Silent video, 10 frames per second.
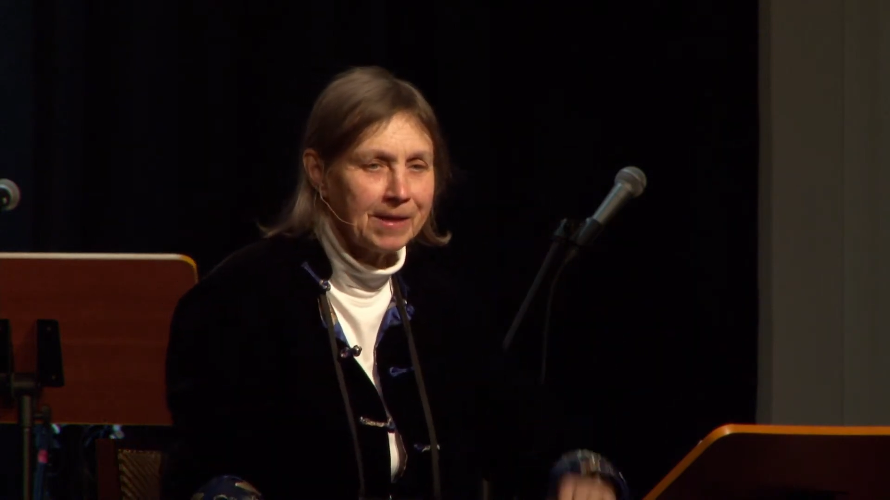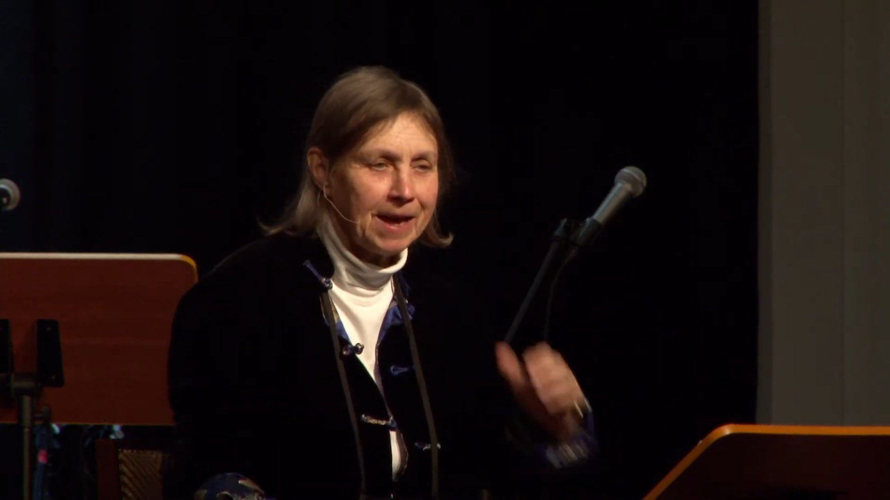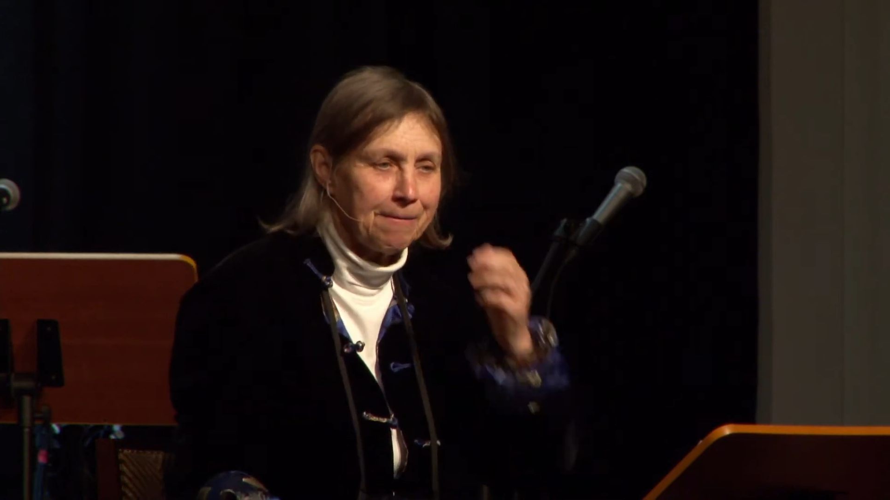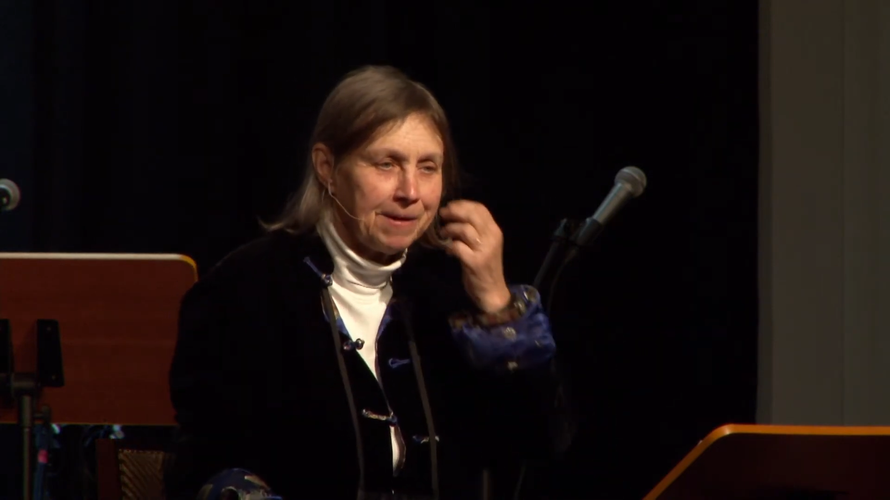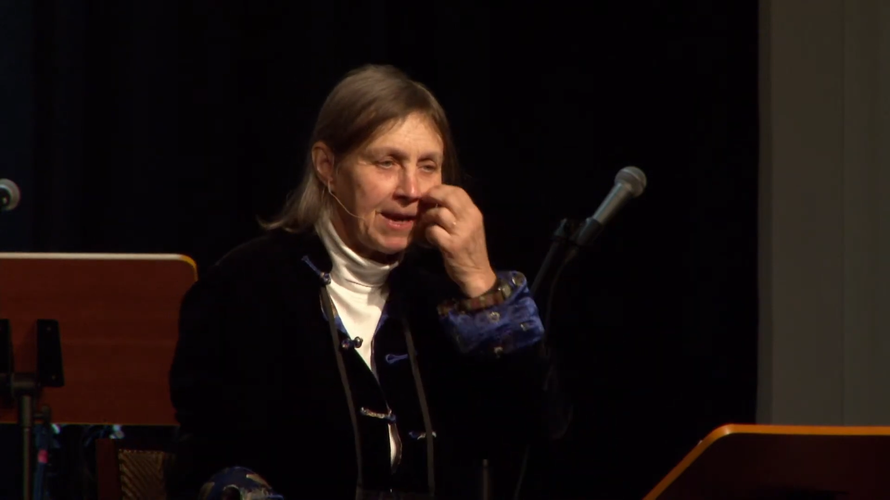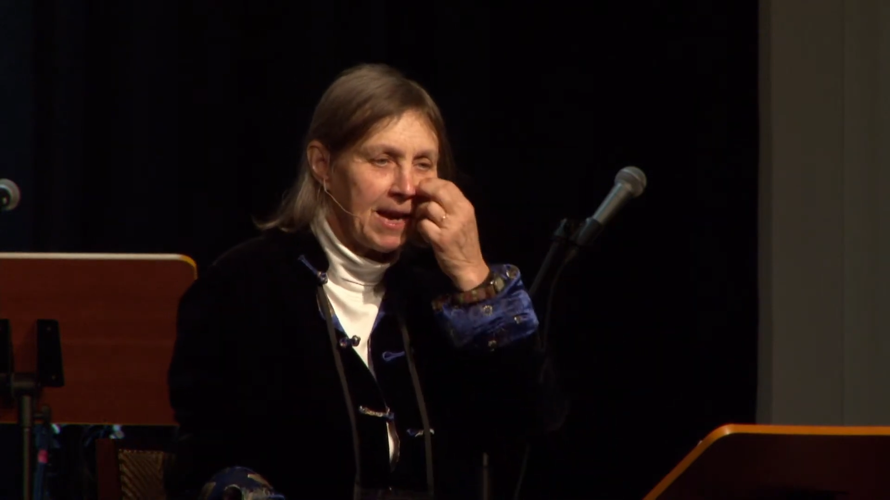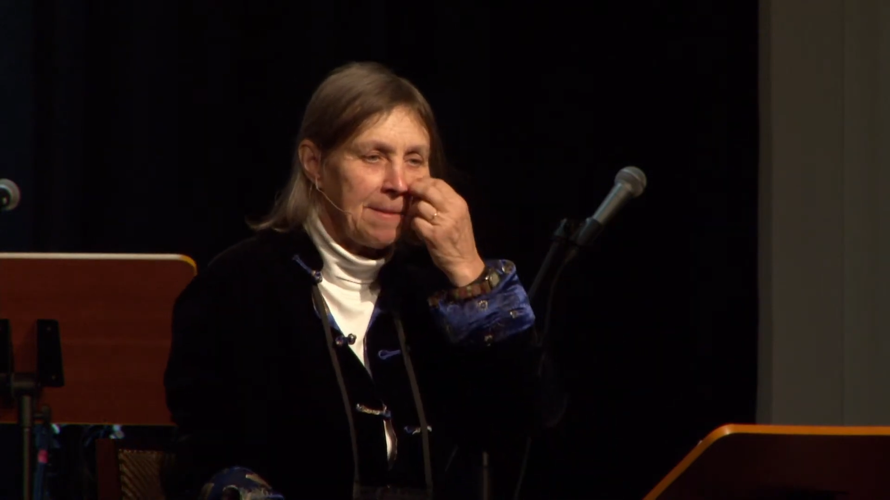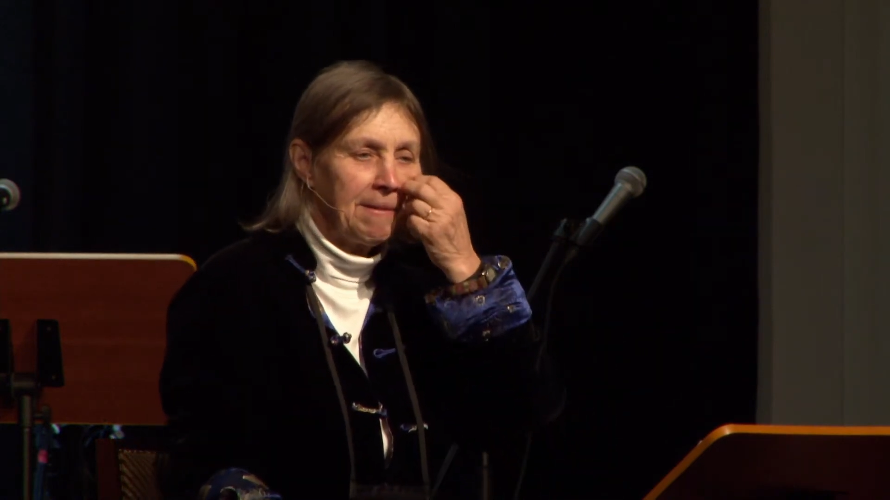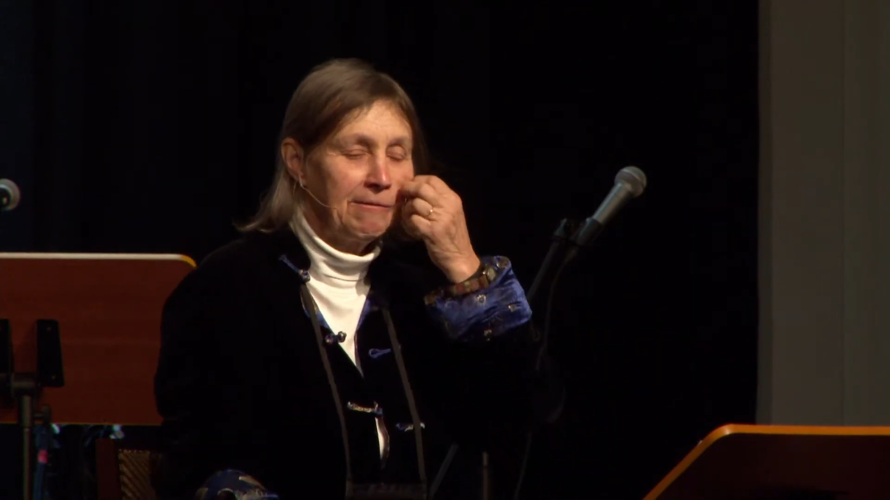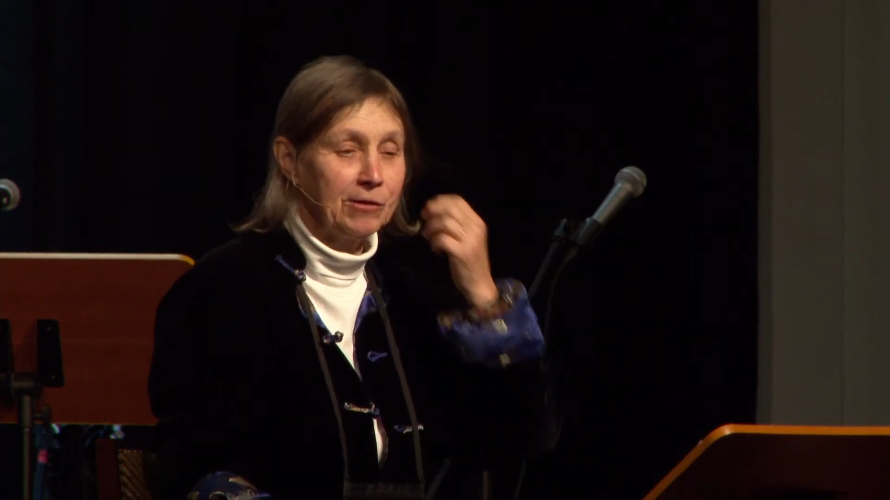that when I got
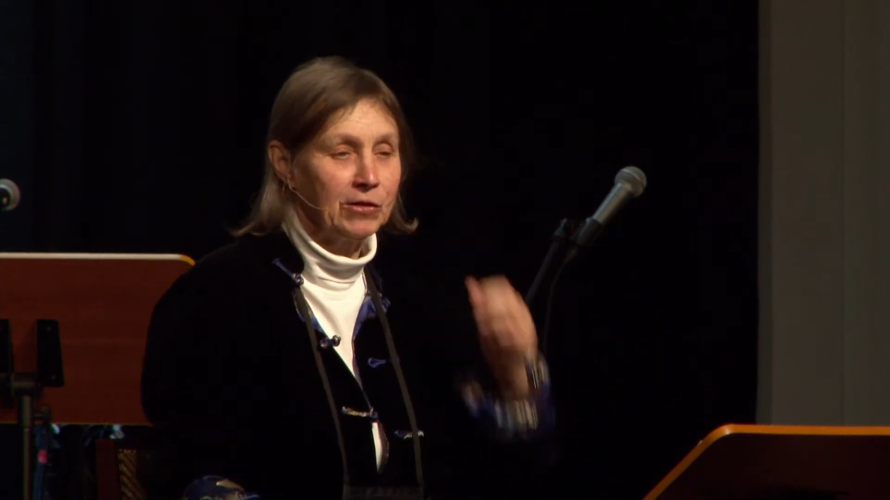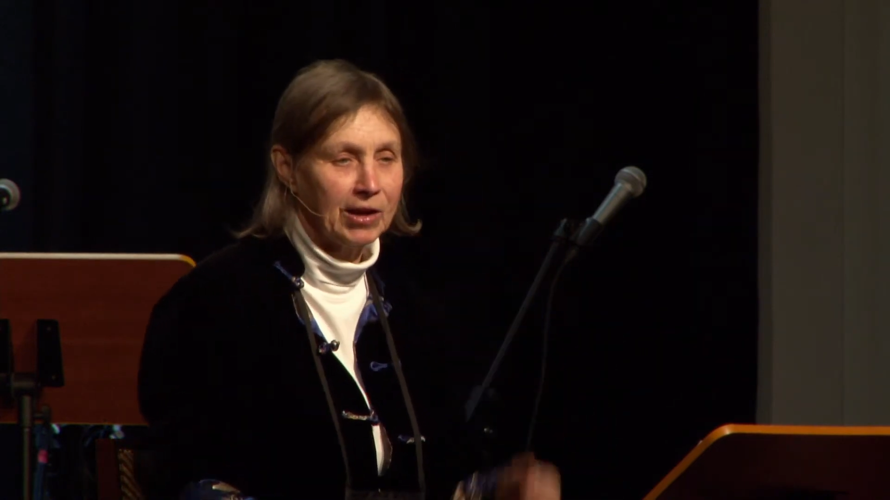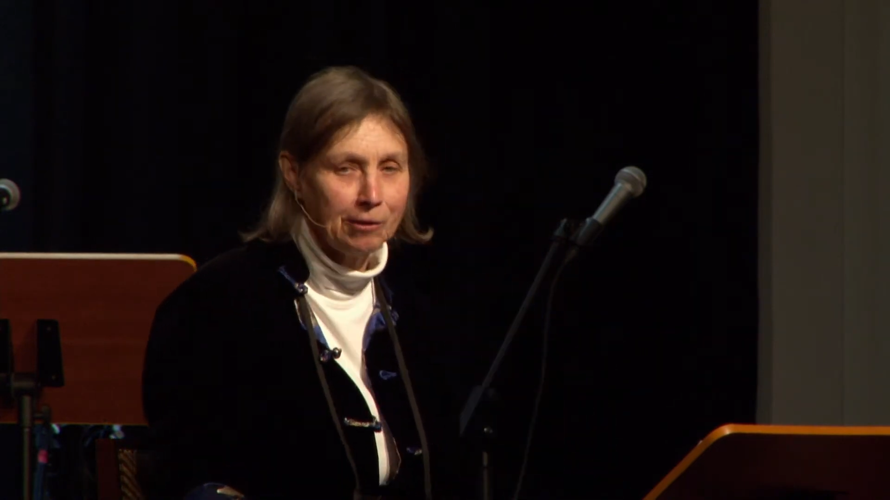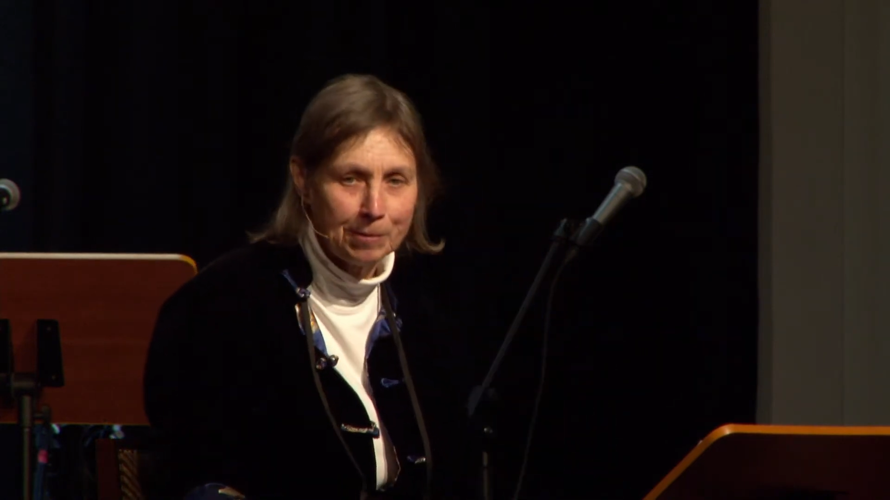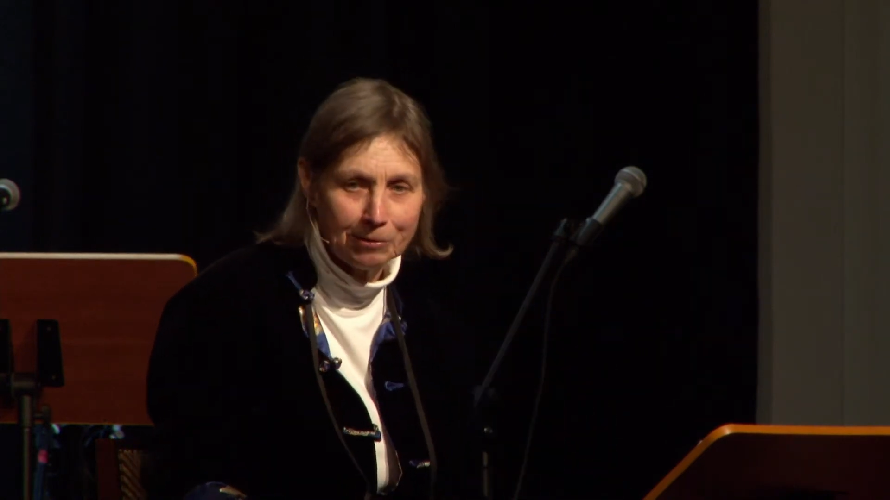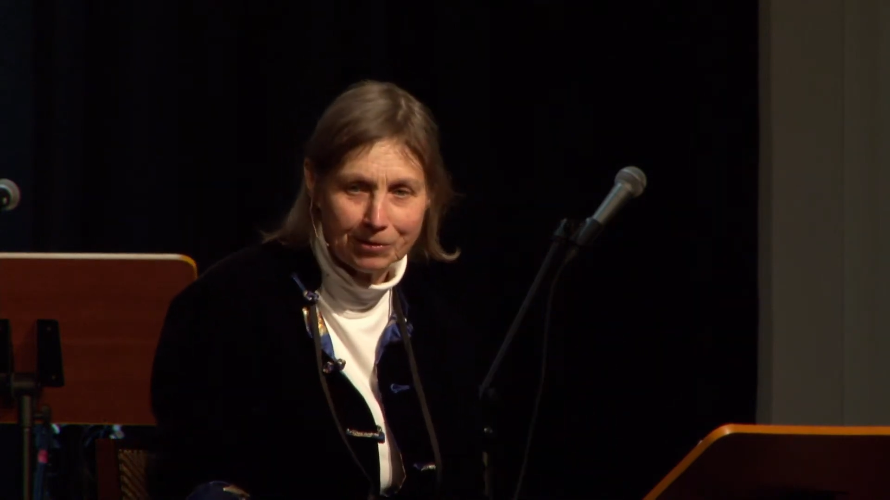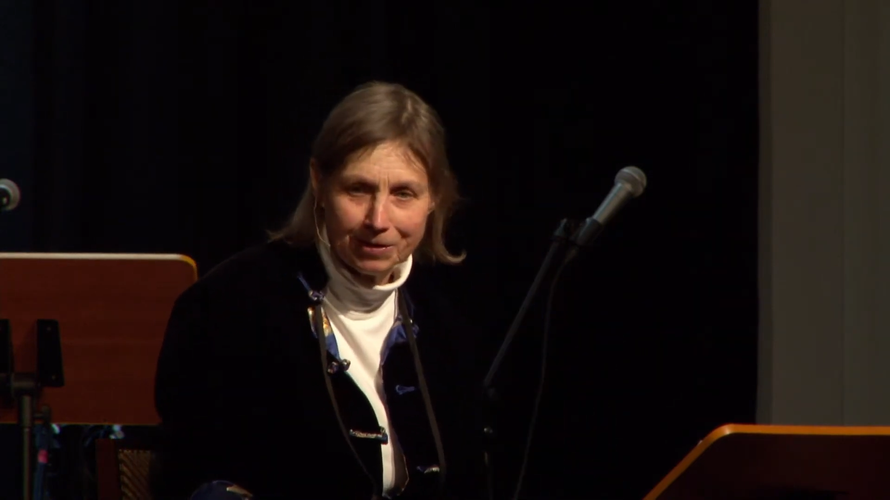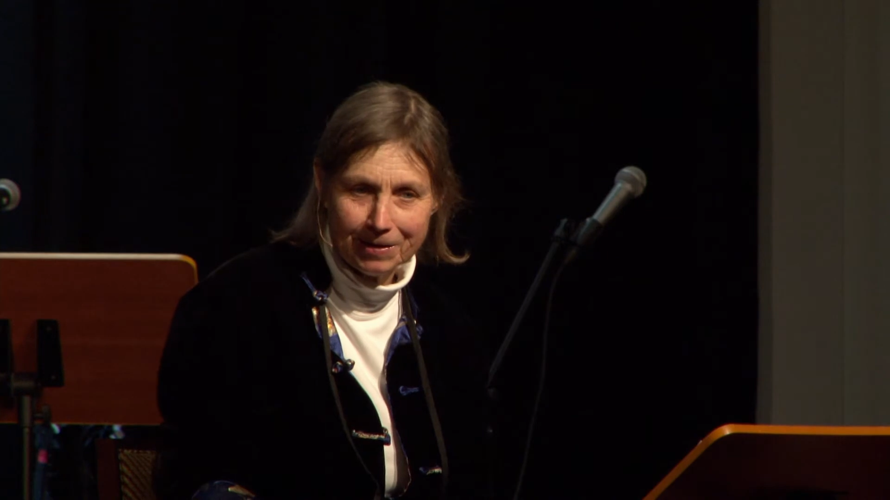my first sailboat.